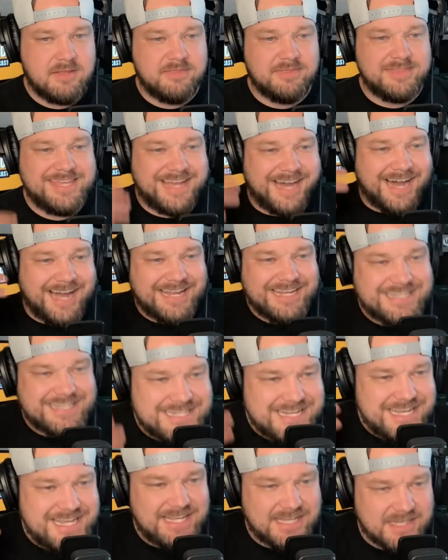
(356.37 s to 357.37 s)
the
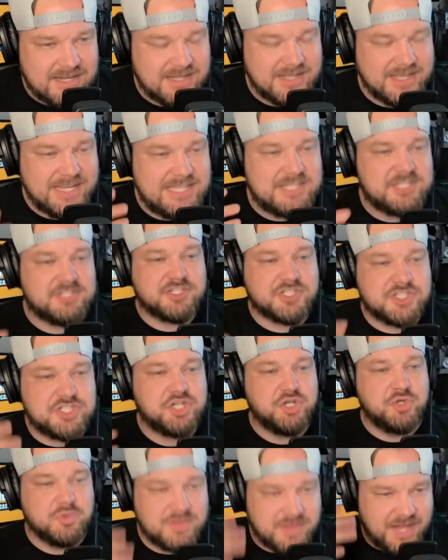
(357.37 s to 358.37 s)
idea is
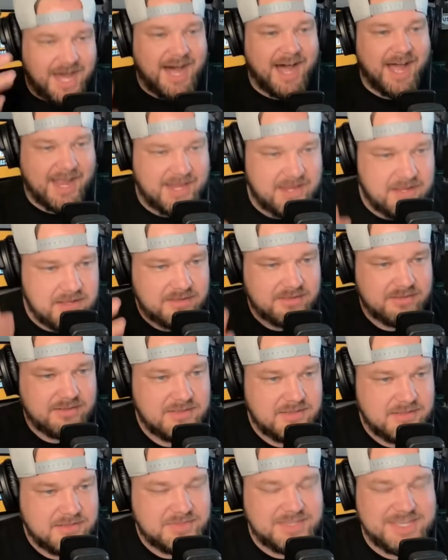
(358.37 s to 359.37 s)
to lie.
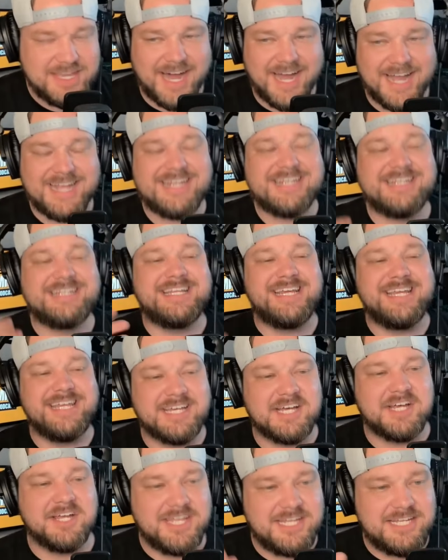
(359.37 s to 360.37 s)
The
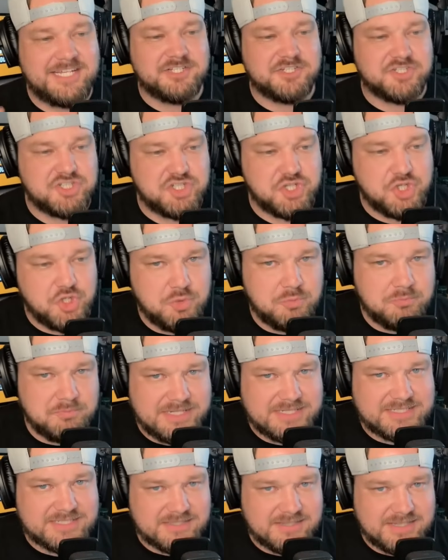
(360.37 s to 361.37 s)
idea is to
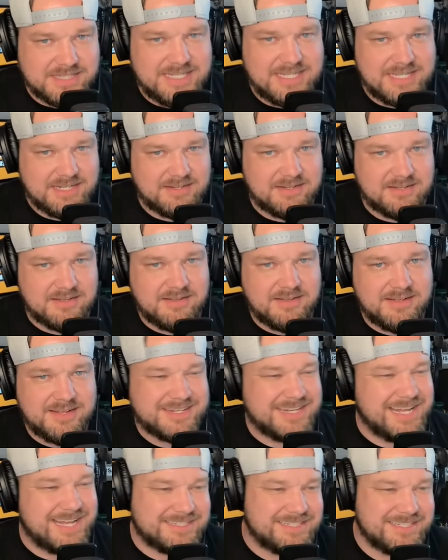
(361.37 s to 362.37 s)
mislead,
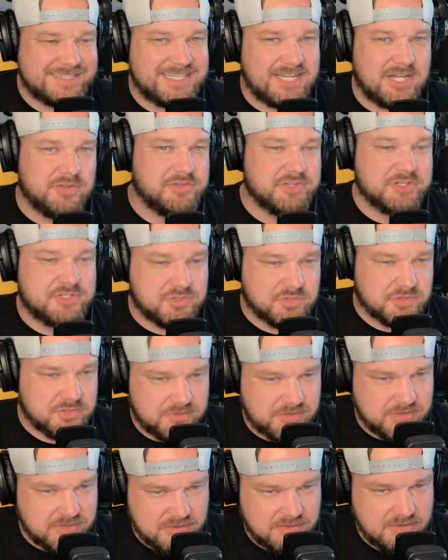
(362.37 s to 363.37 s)
not to tell the
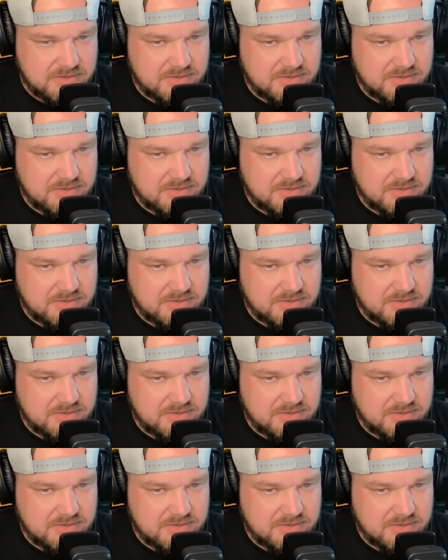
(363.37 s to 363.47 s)
truth.